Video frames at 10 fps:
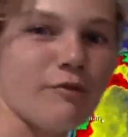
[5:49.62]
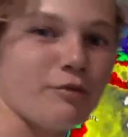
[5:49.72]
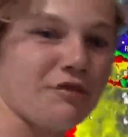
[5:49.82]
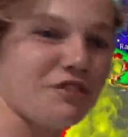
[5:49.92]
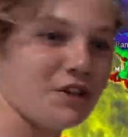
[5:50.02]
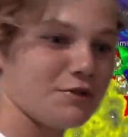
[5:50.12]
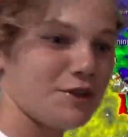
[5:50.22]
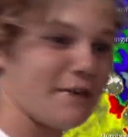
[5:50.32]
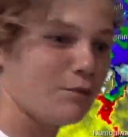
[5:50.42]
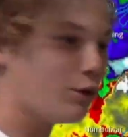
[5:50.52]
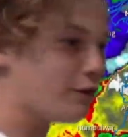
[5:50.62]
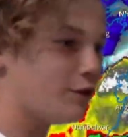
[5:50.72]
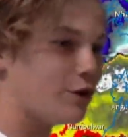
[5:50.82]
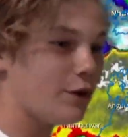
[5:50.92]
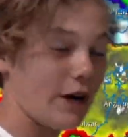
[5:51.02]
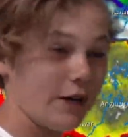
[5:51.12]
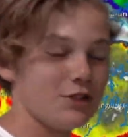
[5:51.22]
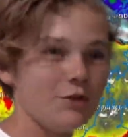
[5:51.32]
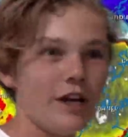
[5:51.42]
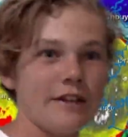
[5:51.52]
from CycloneTracking More. If you
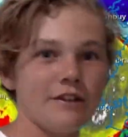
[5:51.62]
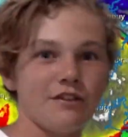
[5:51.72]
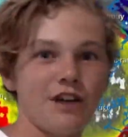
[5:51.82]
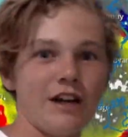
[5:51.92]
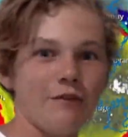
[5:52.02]
do like this style of